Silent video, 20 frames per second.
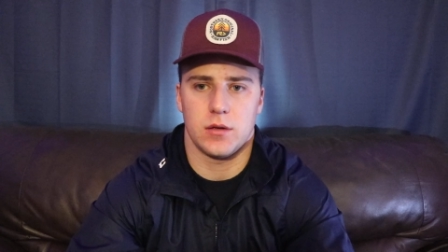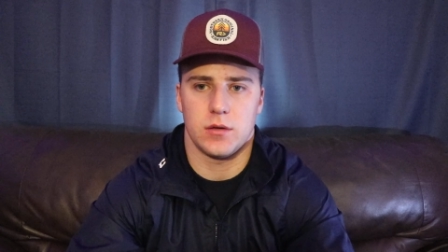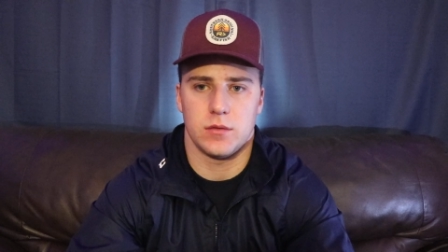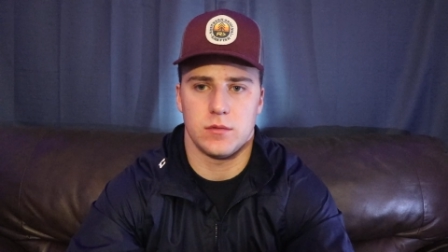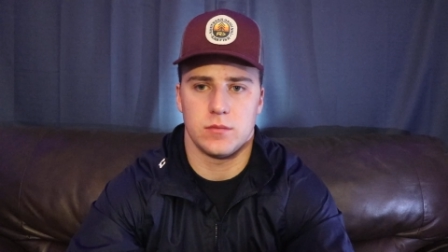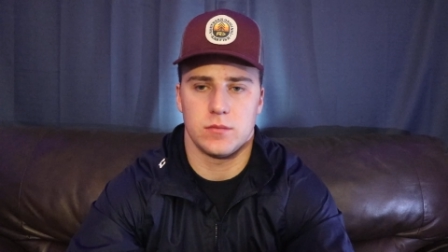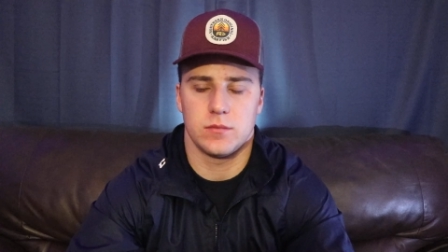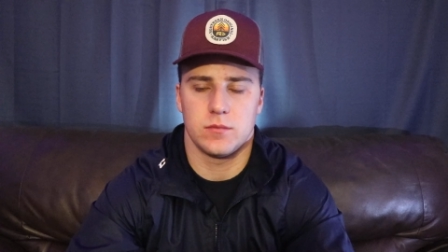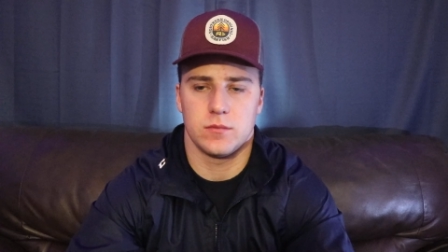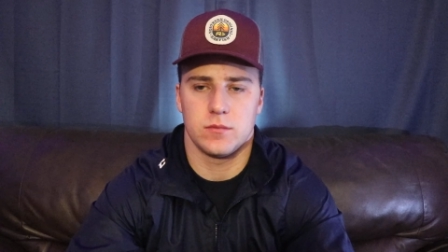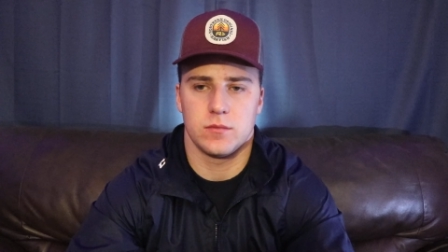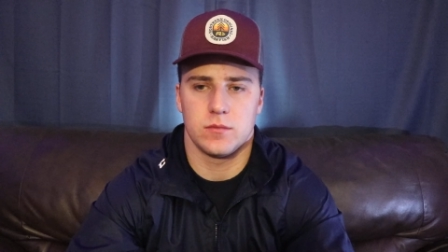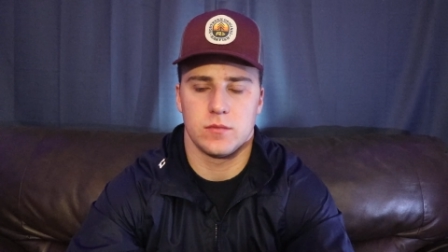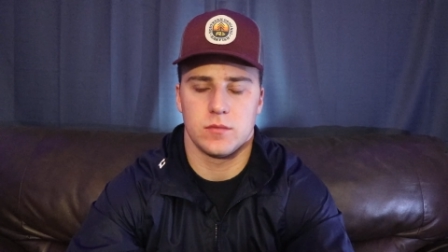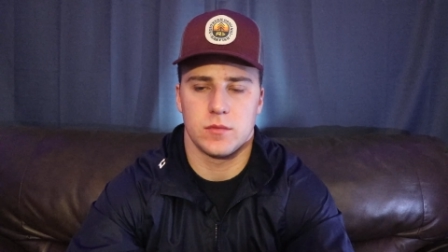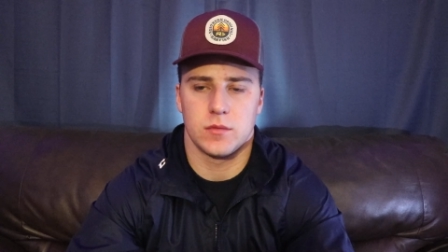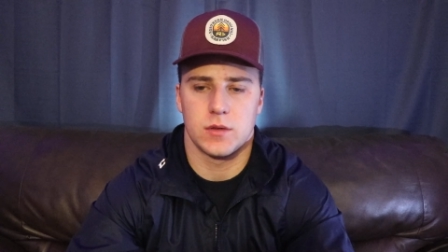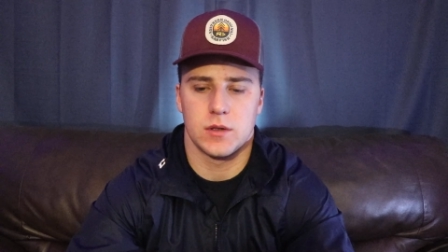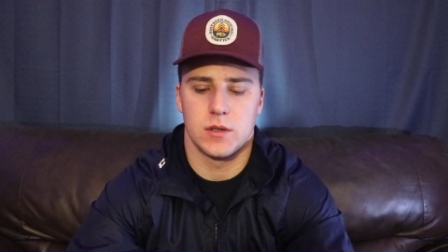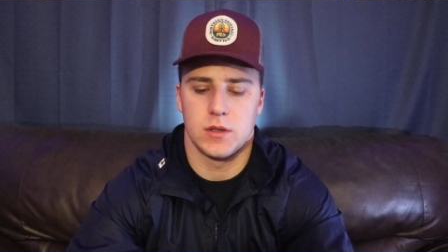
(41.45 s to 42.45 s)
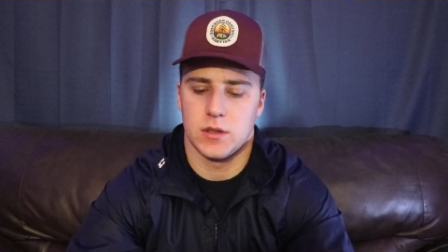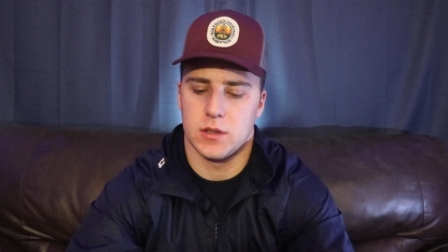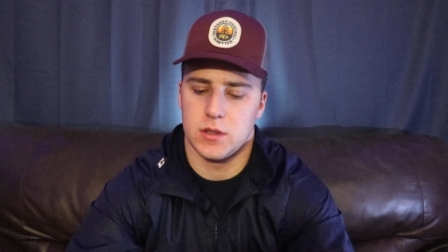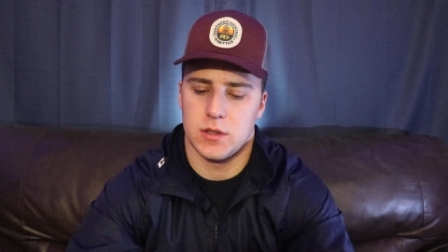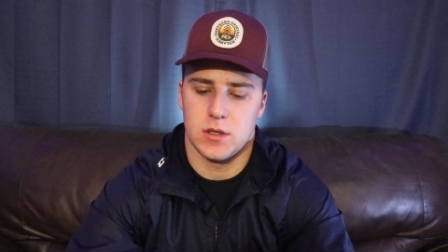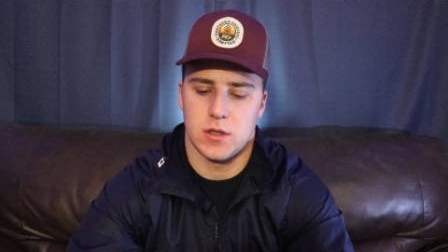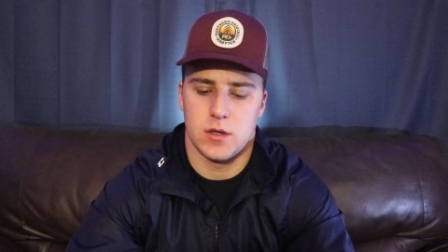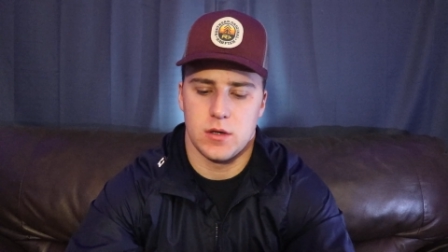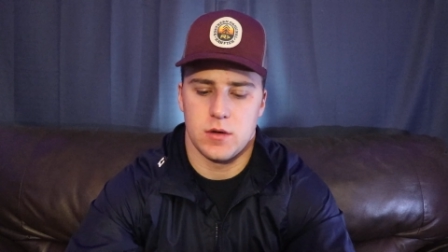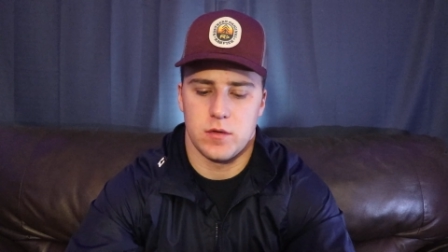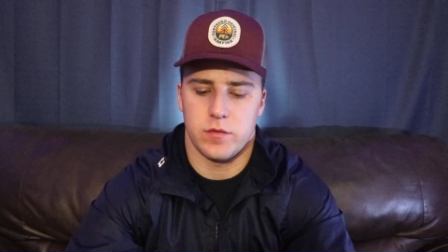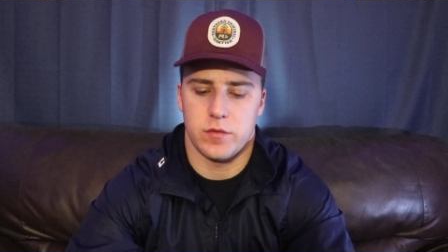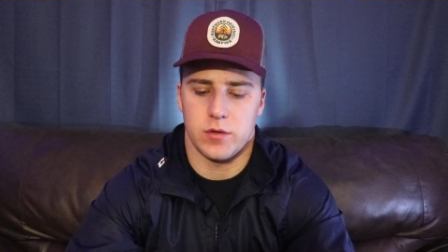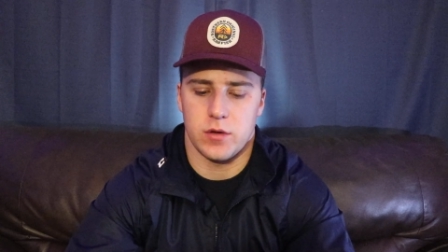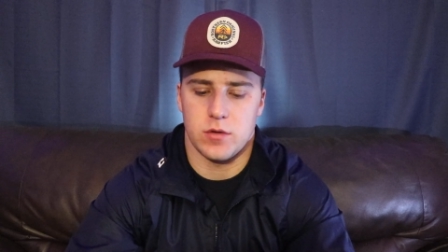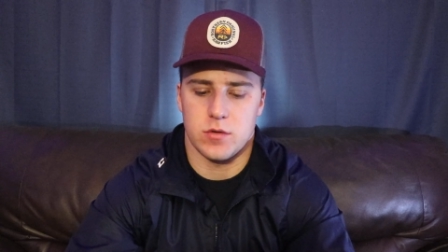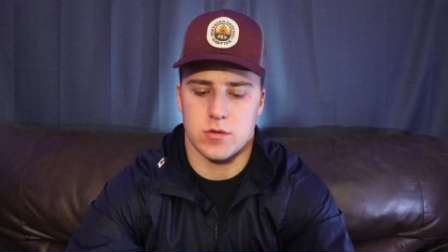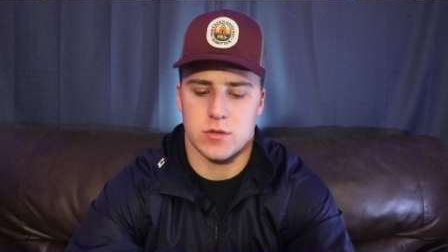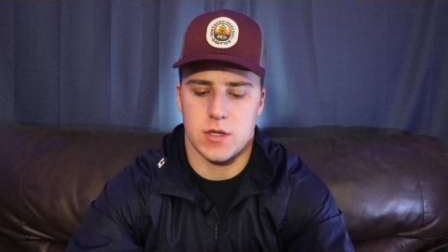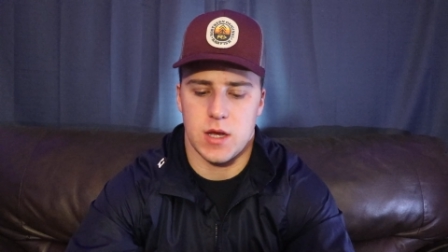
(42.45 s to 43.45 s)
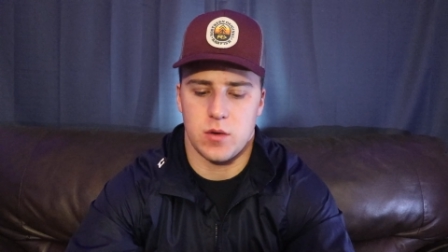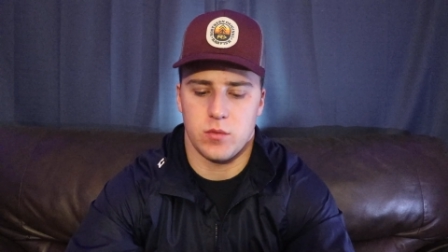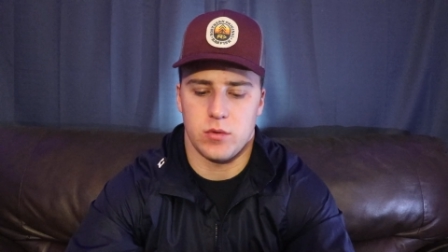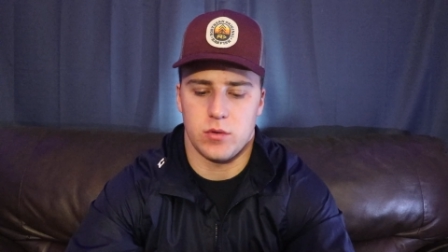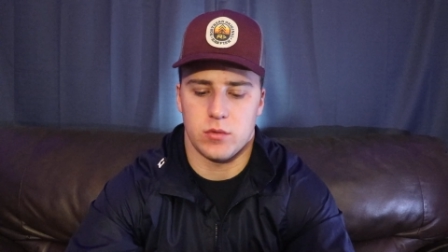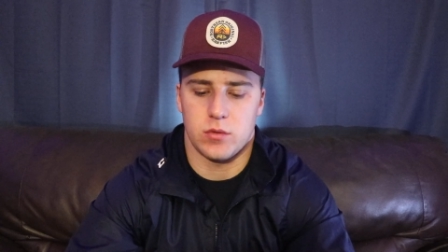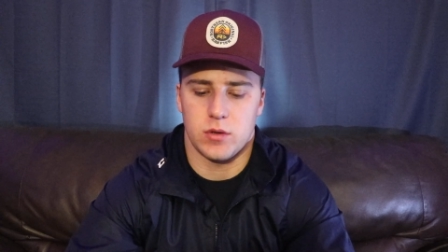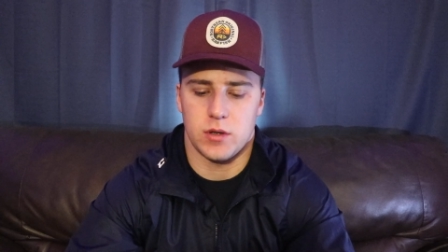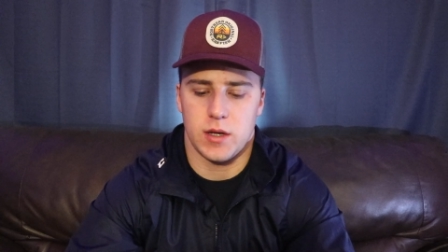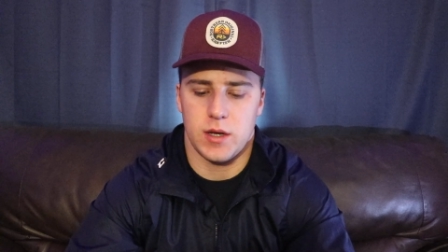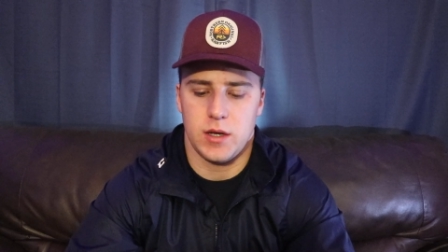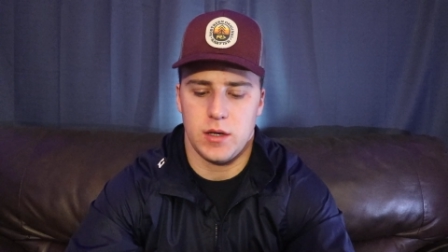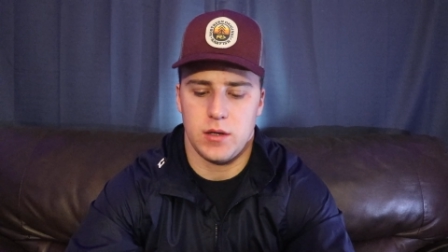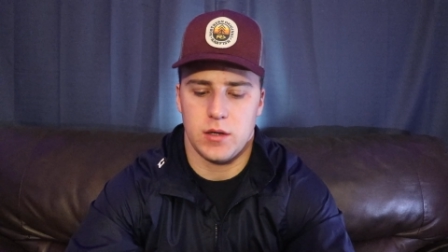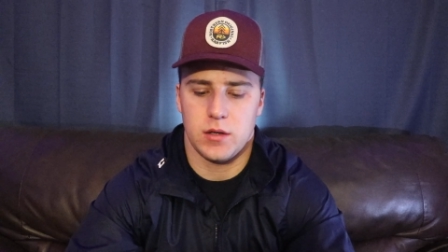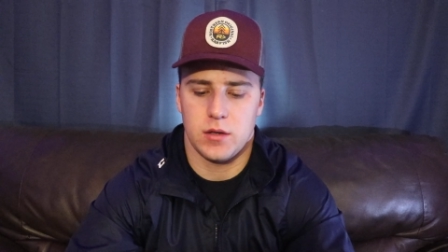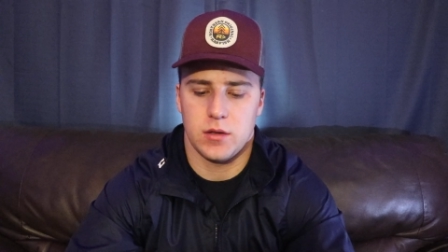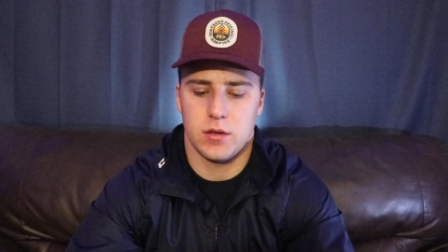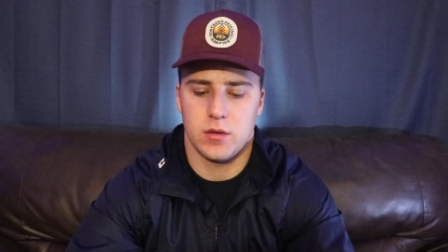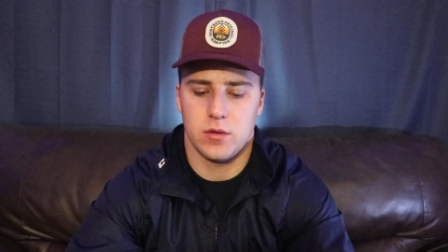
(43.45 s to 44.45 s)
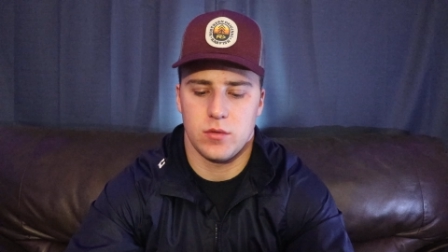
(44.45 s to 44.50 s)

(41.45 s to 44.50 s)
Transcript: And for those that will relate,